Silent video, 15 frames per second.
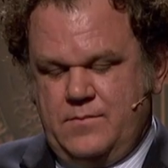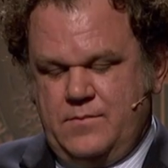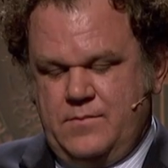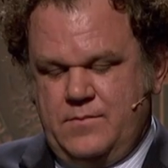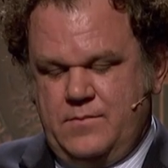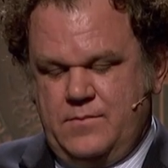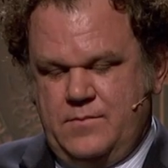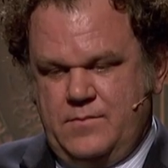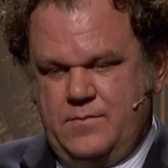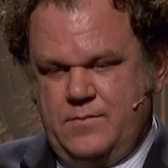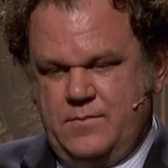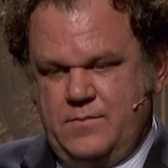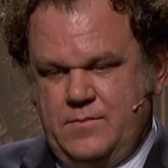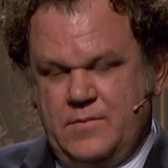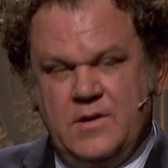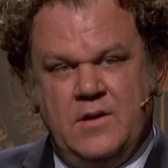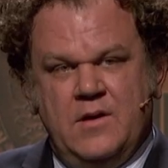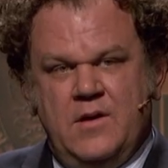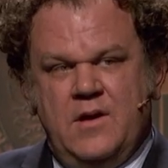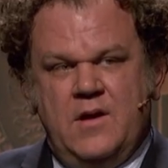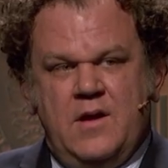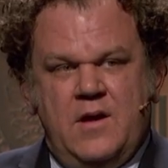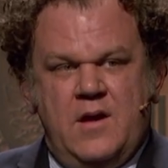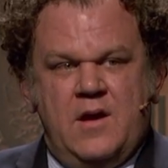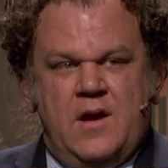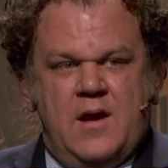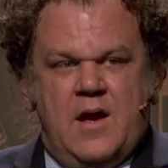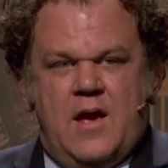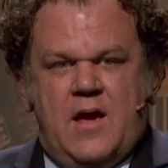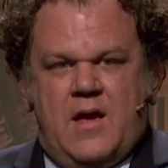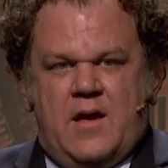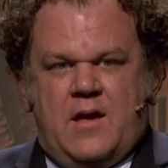[no speech]